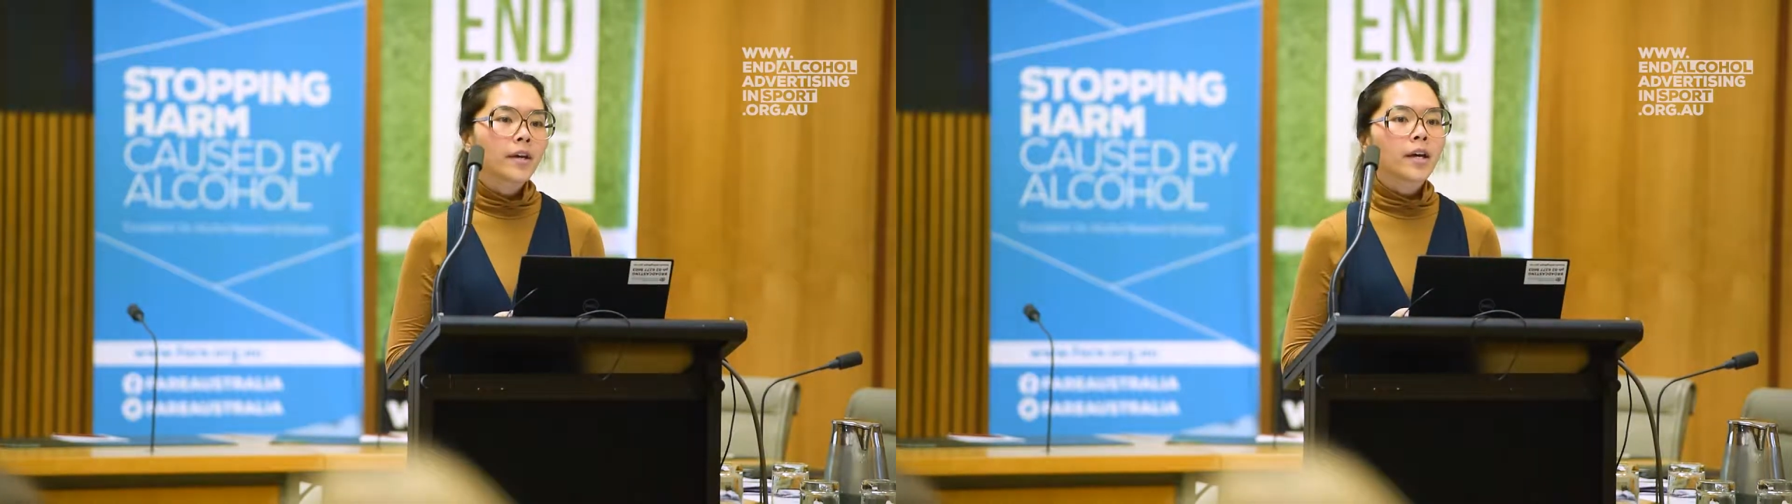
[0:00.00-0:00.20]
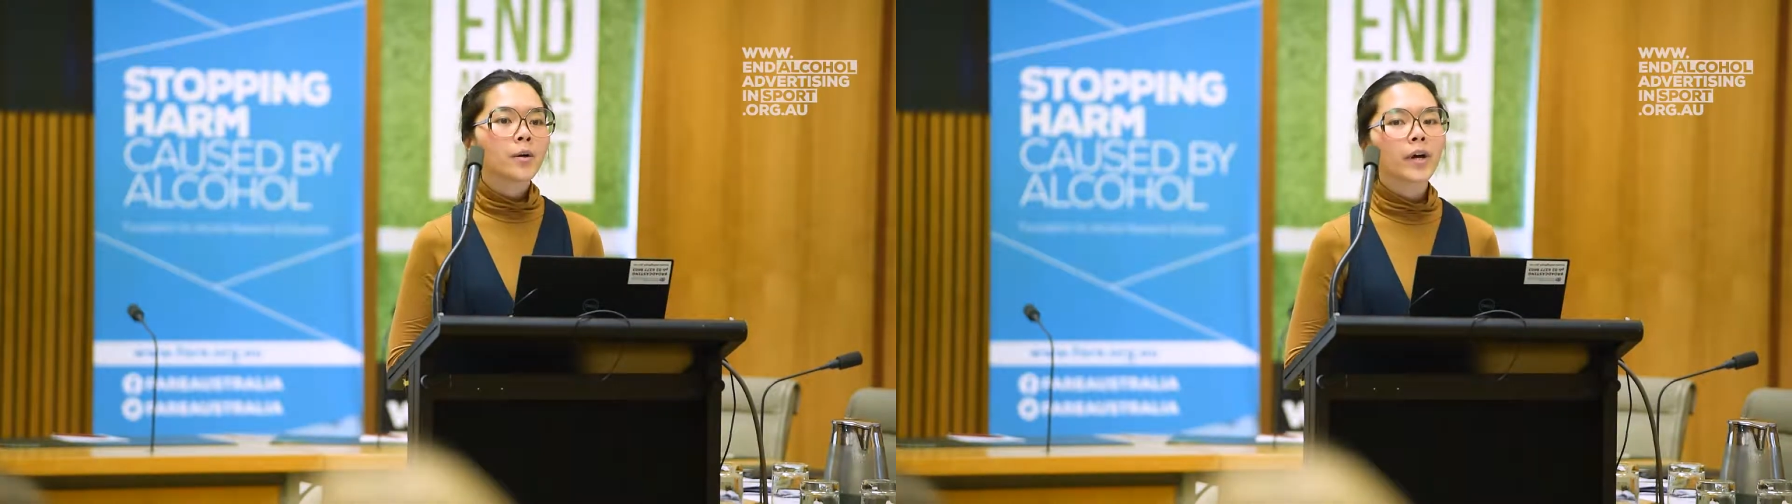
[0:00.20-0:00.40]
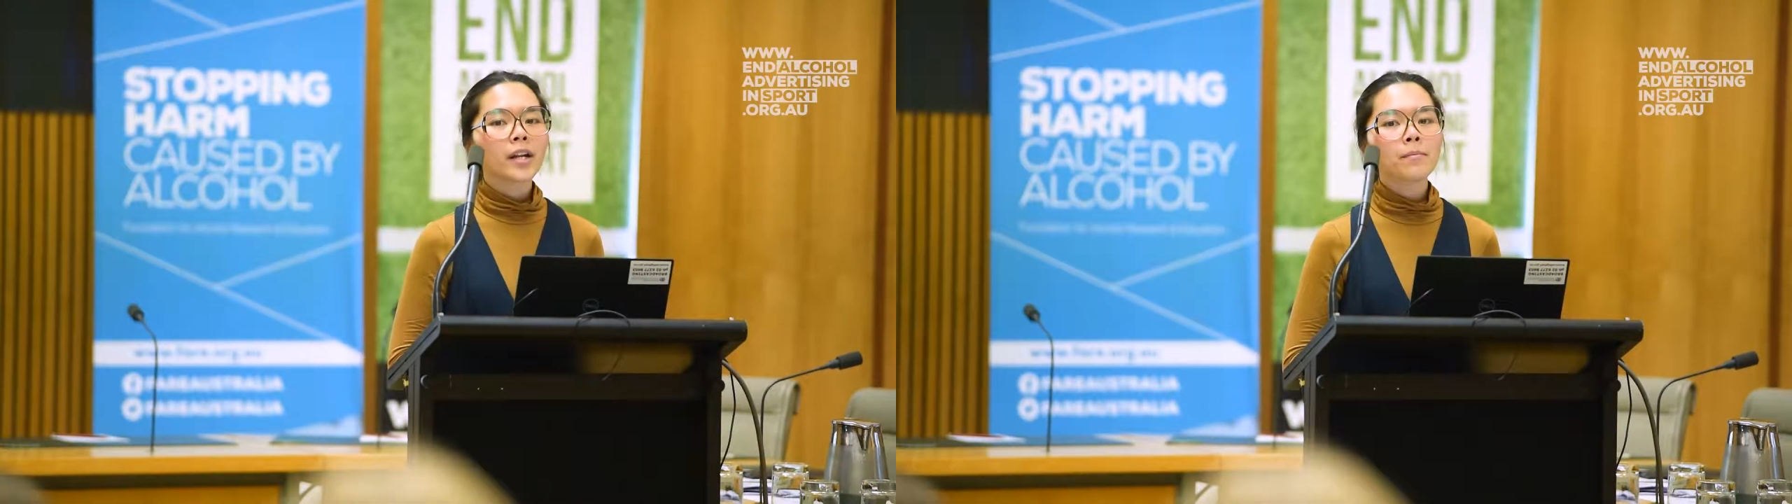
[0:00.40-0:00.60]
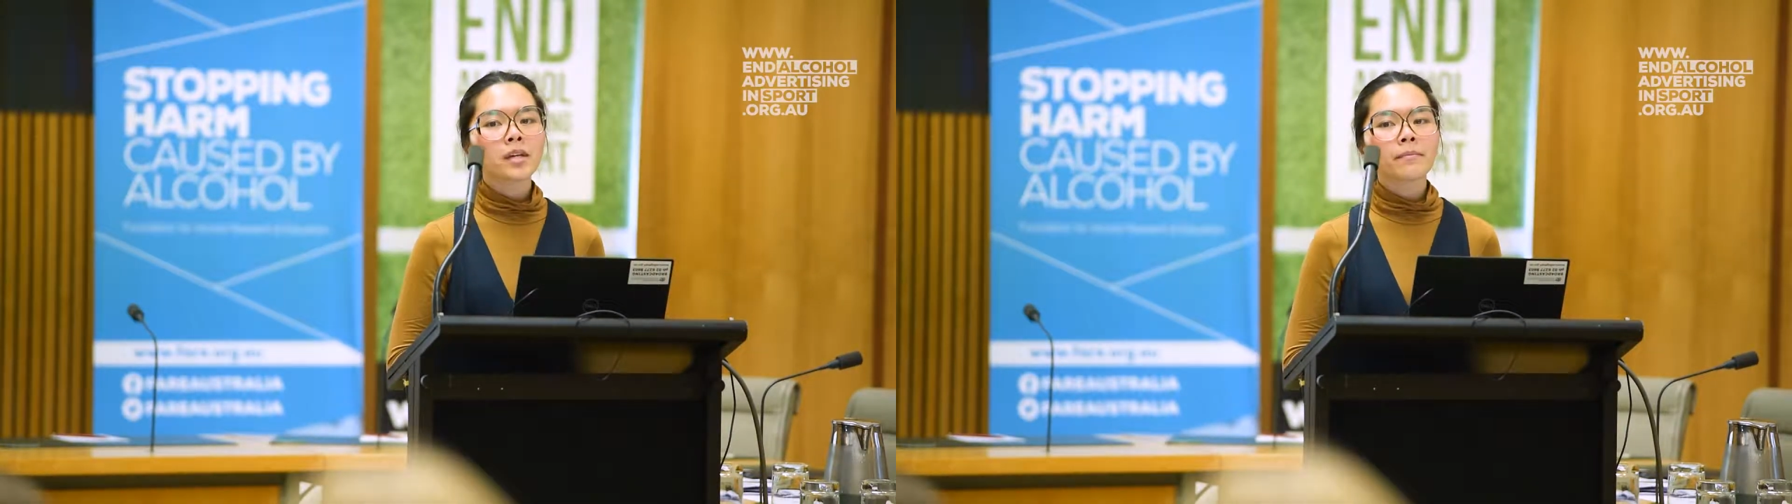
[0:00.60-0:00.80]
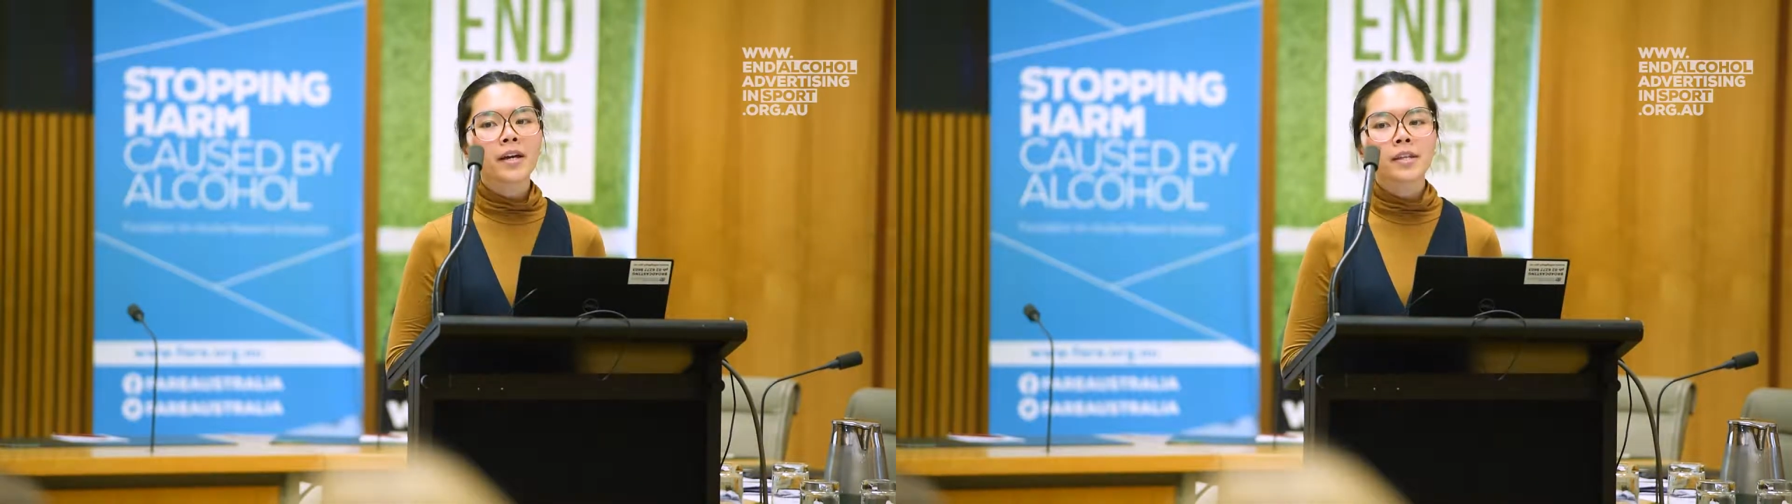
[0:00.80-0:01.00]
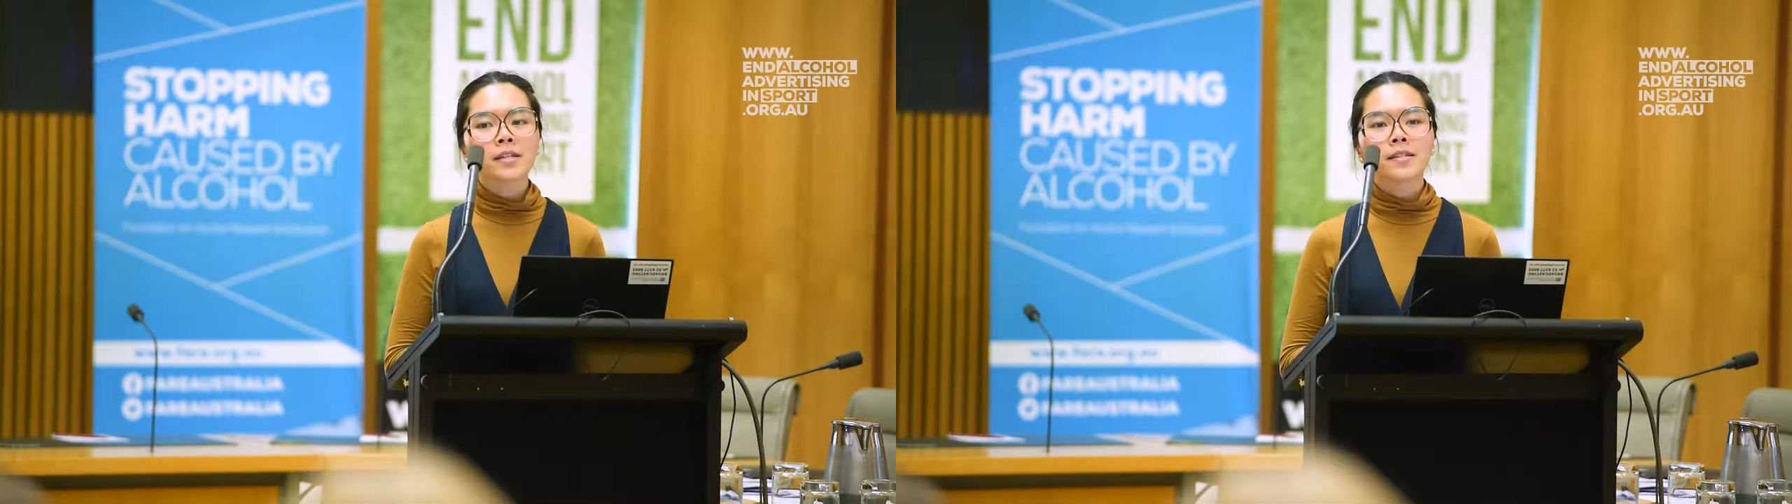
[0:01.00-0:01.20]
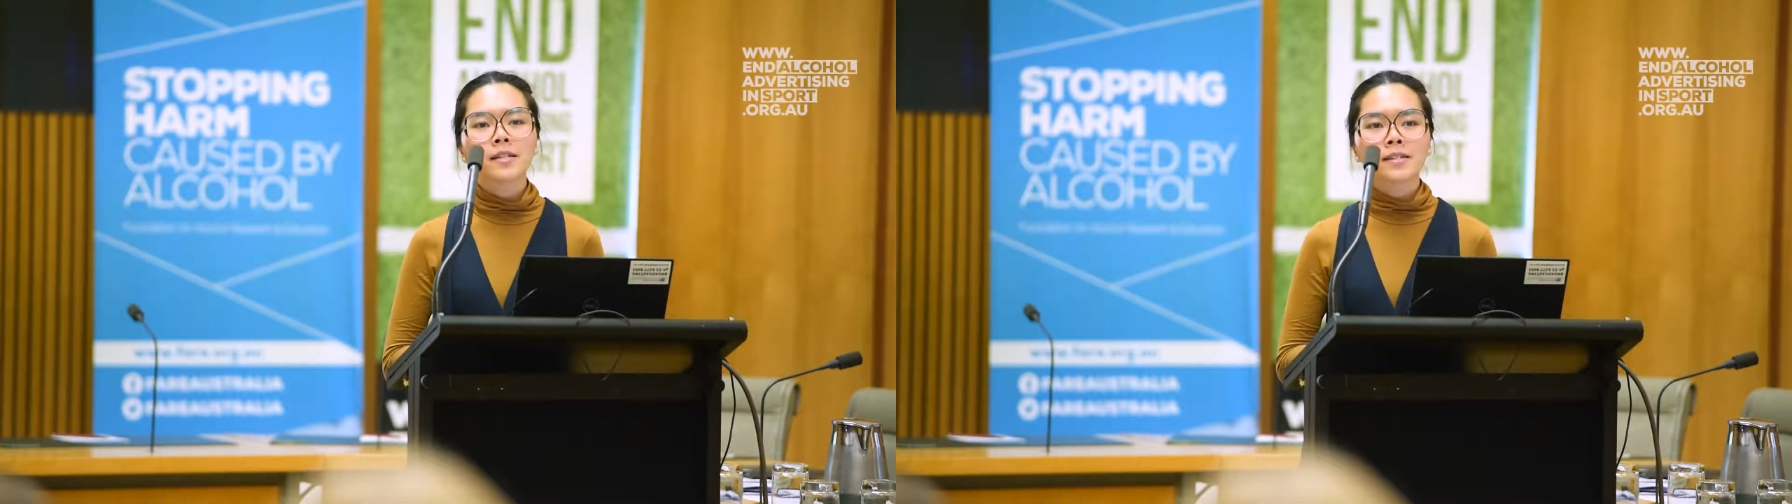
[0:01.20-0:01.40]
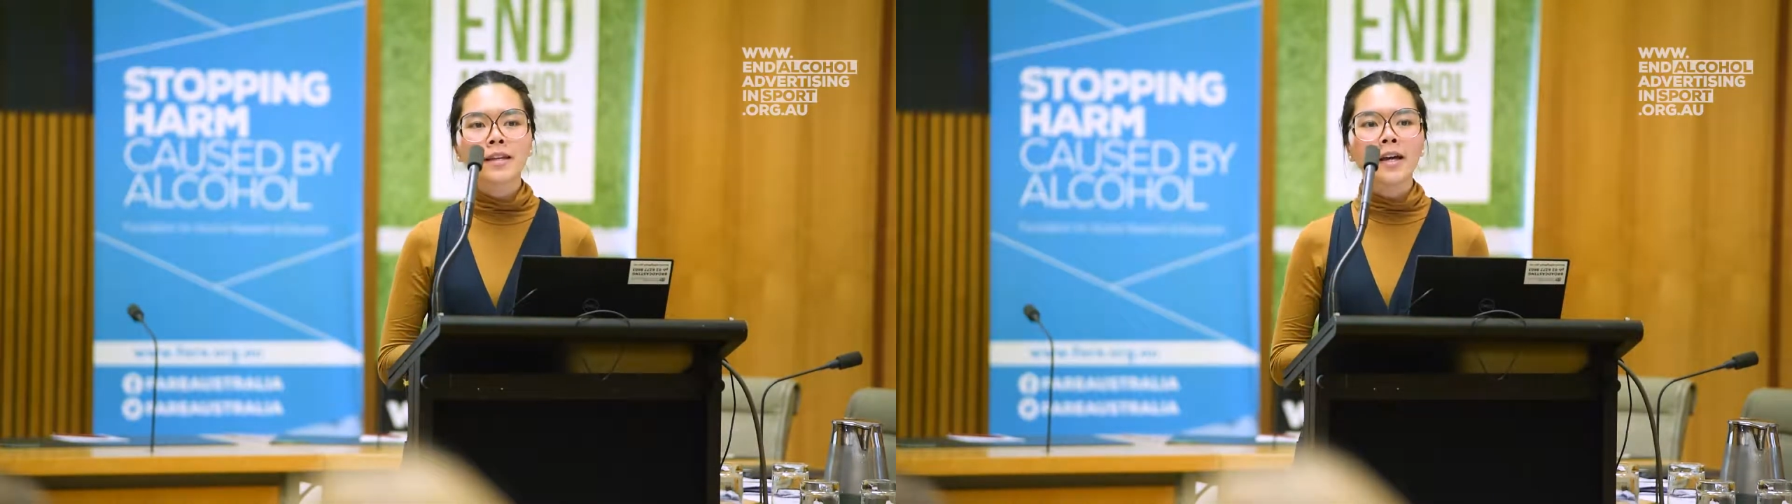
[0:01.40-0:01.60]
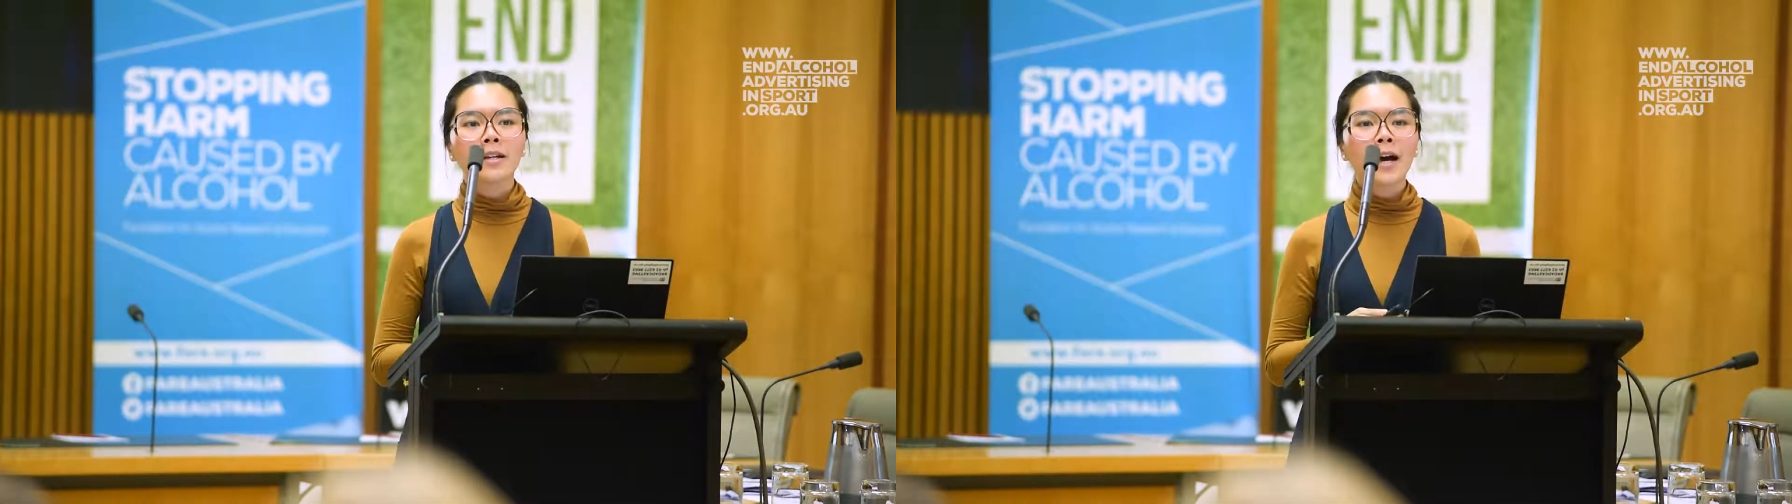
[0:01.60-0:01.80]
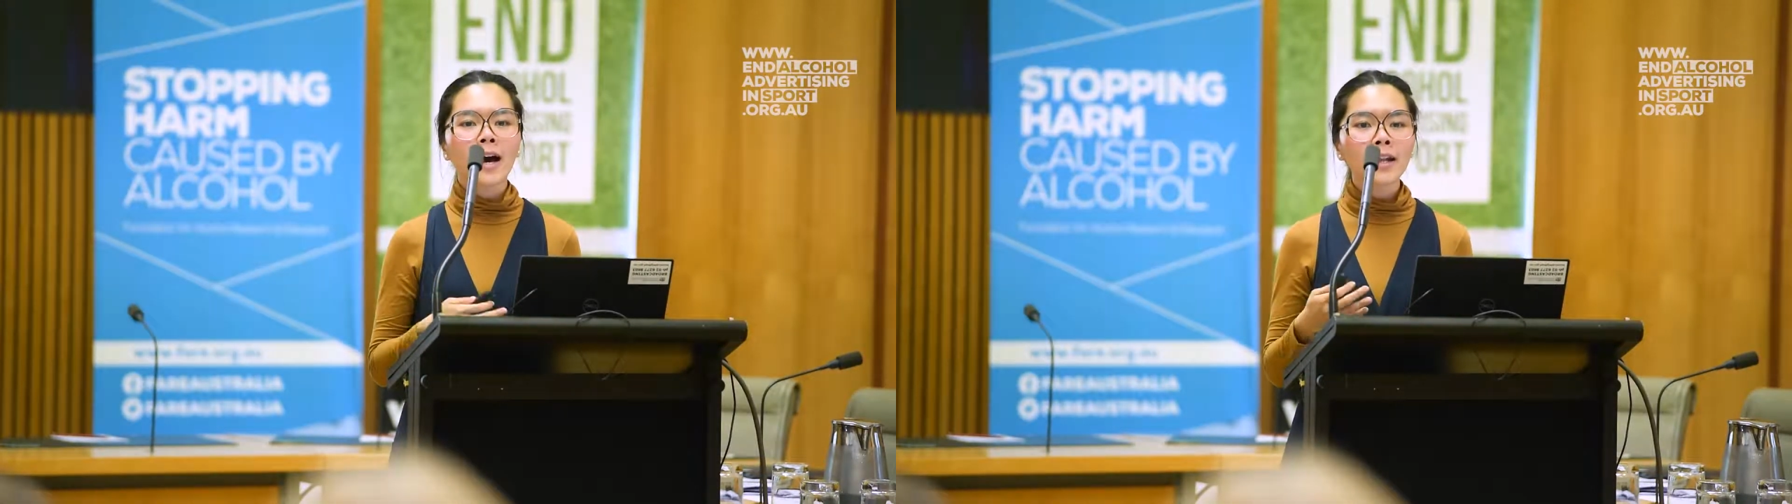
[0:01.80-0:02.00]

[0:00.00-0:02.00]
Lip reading: And what I mean by this is that